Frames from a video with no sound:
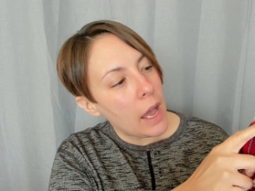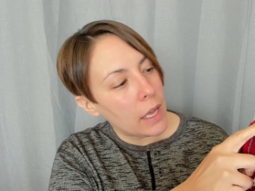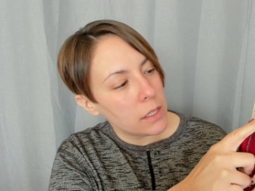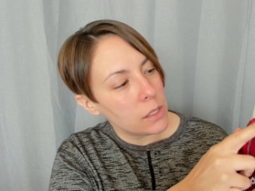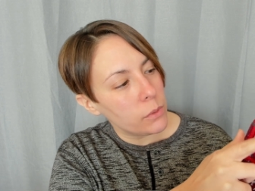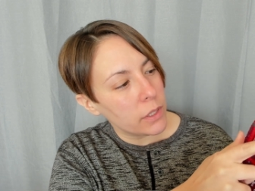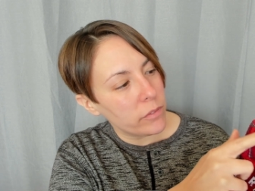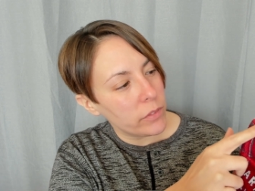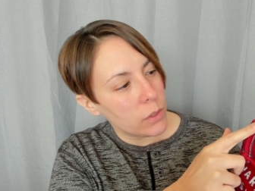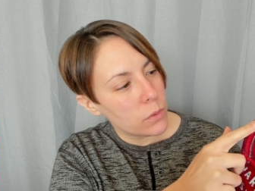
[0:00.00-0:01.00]
Aloe
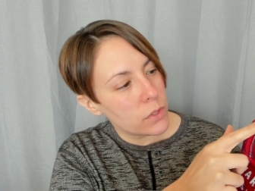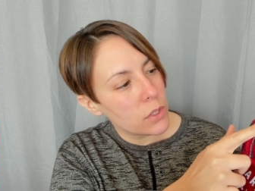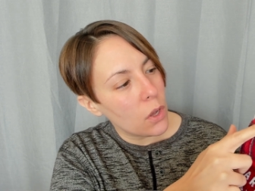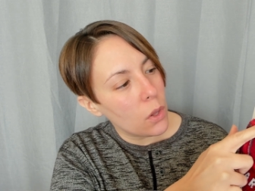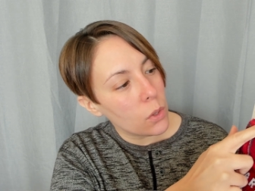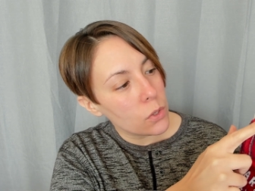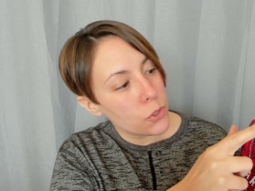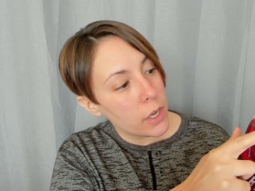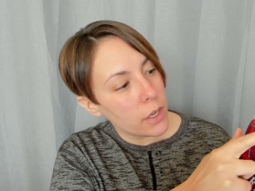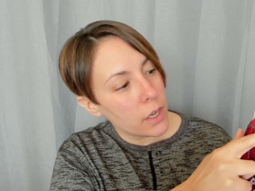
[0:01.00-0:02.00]
Infused
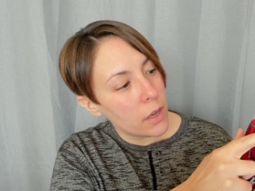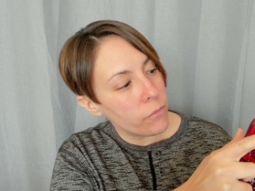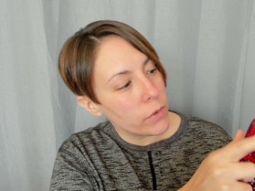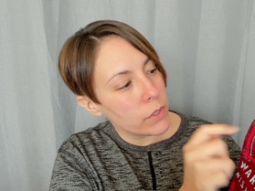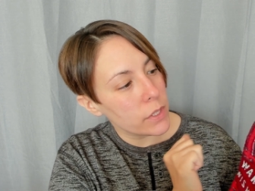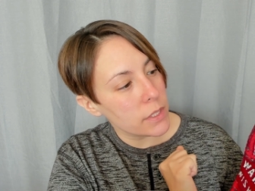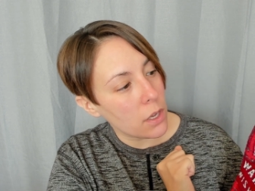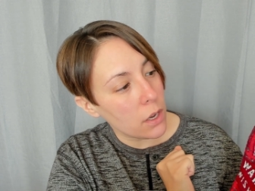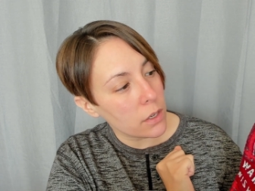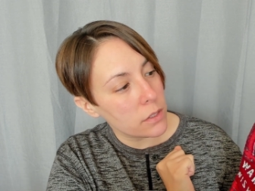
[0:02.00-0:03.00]
Ultra Comfort
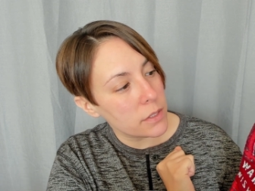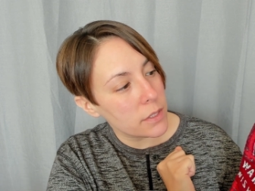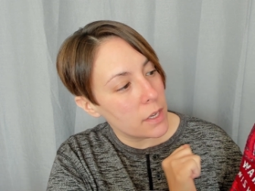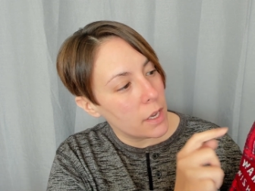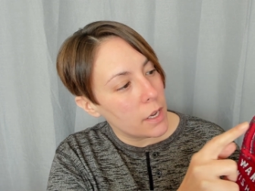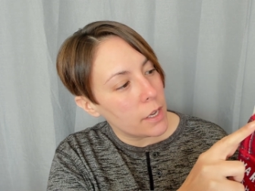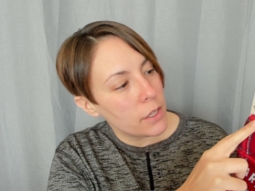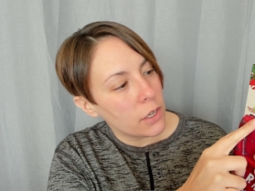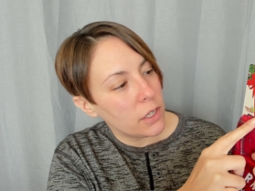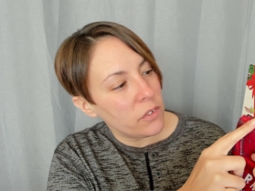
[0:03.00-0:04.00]
Socks.
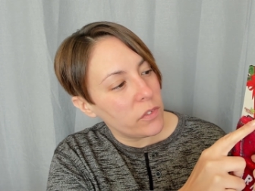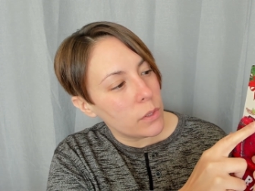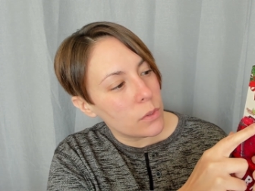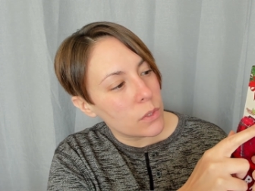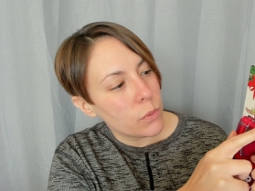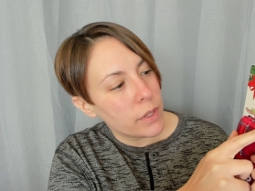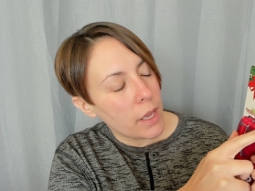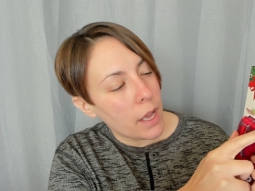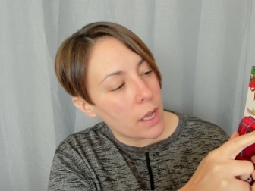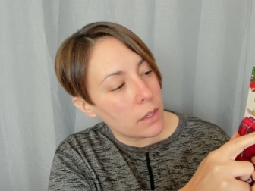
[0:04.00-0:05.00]
They're infused with
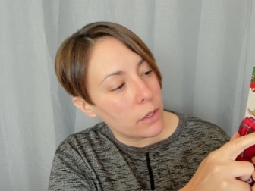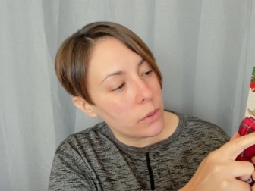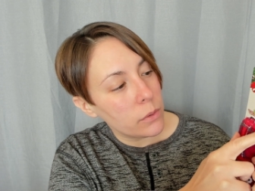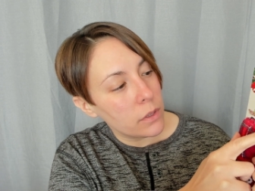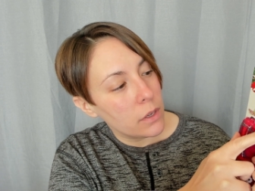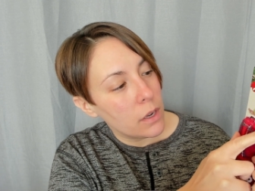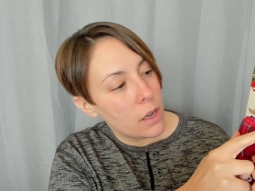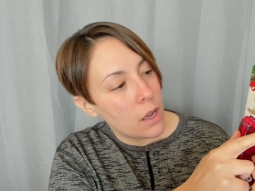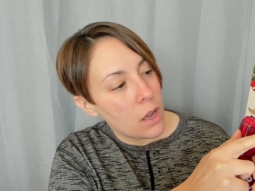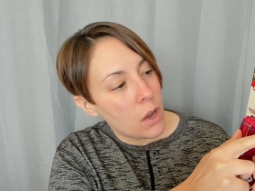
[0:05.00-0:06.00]
aloe
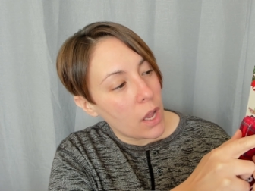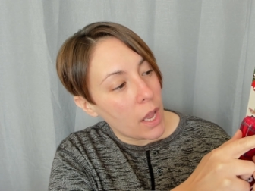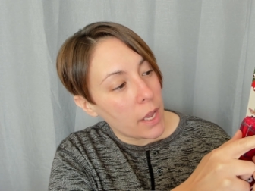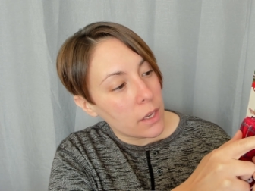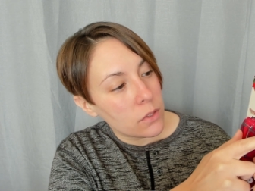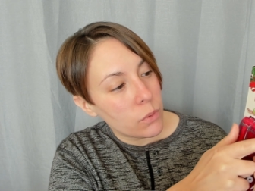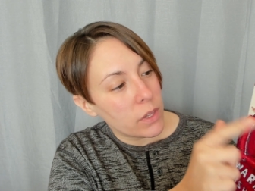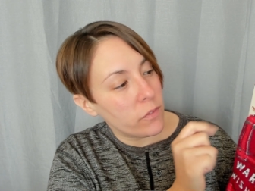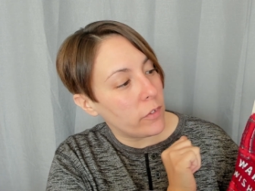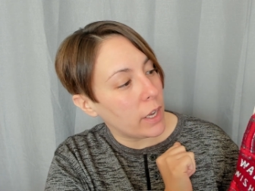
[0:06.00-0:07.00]
and
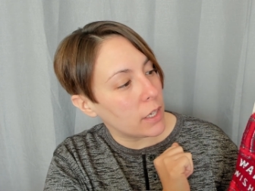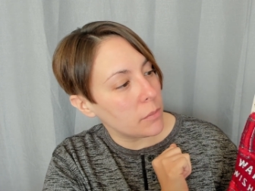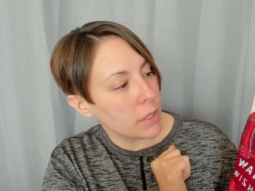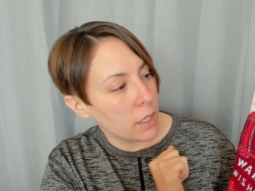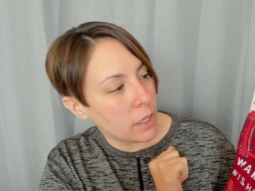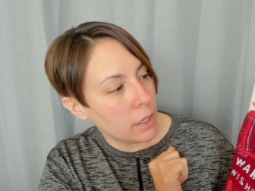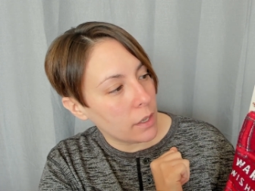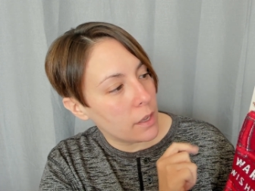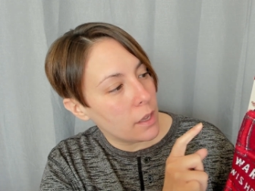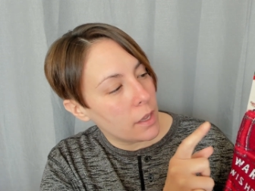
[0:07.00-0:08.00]
with vitamin E.
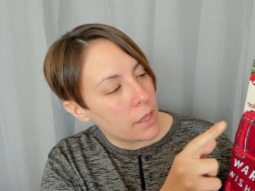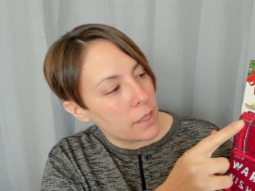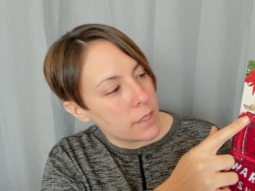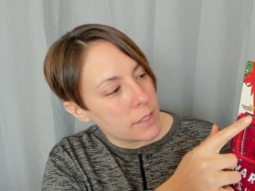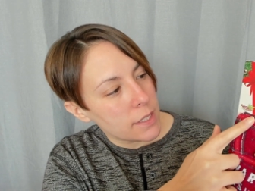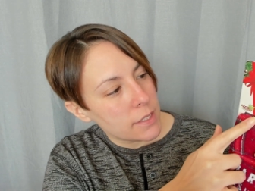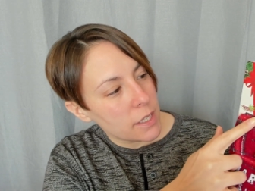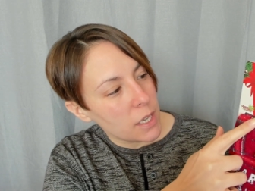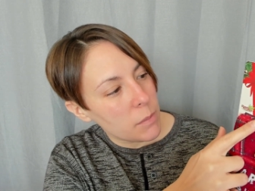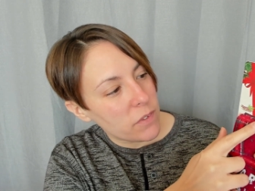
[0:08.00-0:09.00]
It says
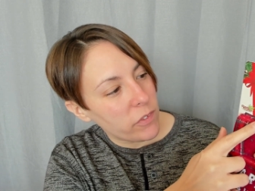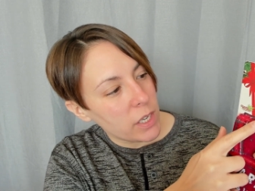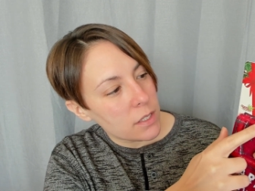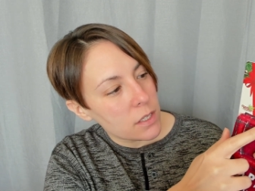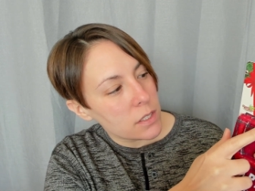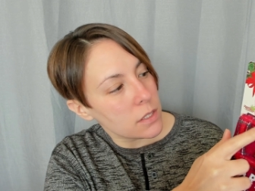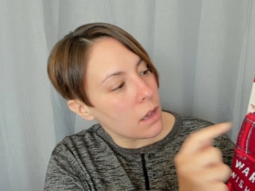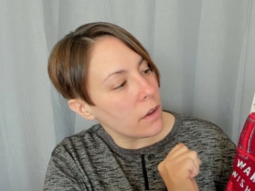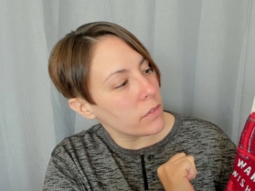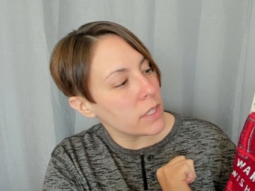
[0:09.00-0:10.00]
keeps feet
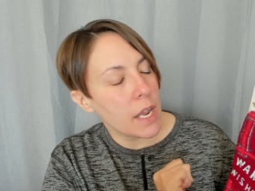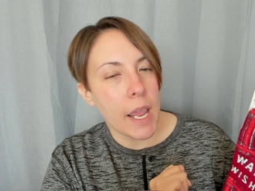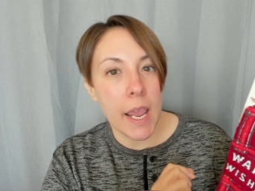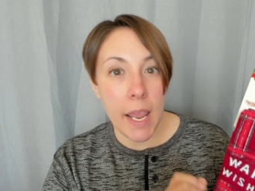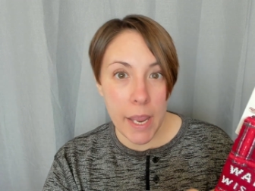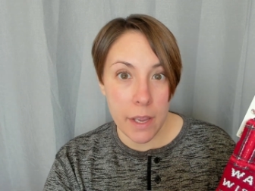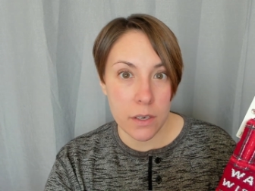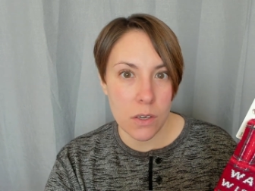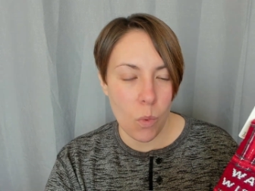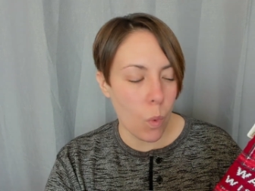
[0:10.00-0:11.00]
soft and
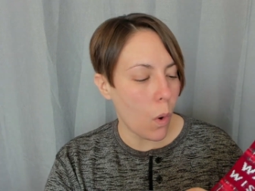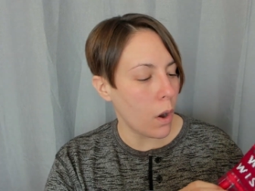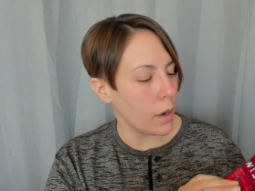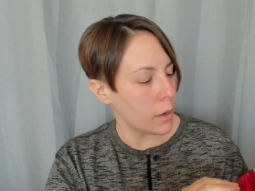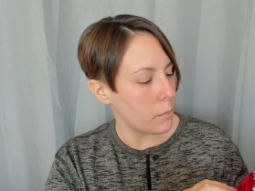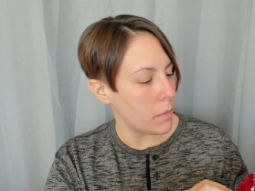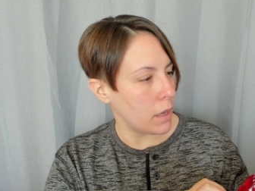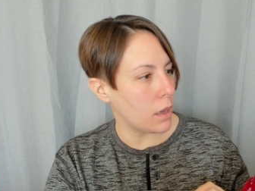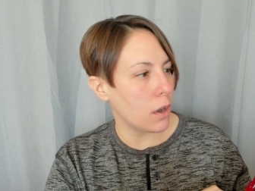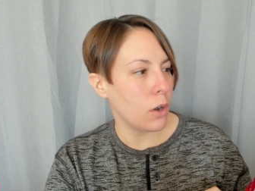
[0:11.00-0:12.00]

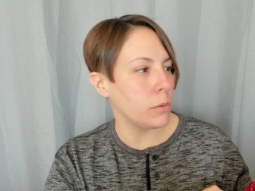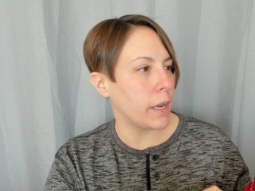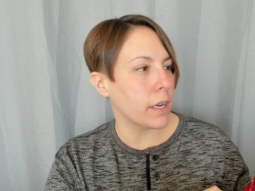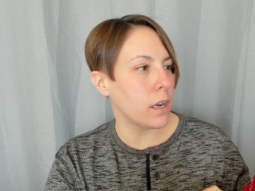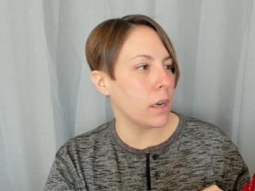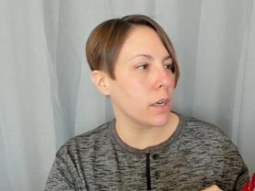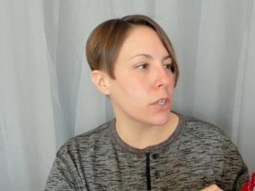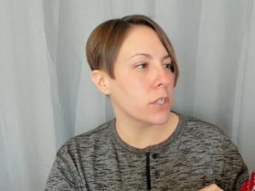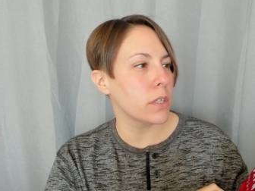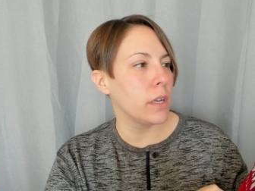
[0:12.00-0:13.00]
warm. Oh my
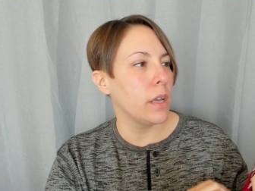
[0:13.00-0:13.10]
gosh.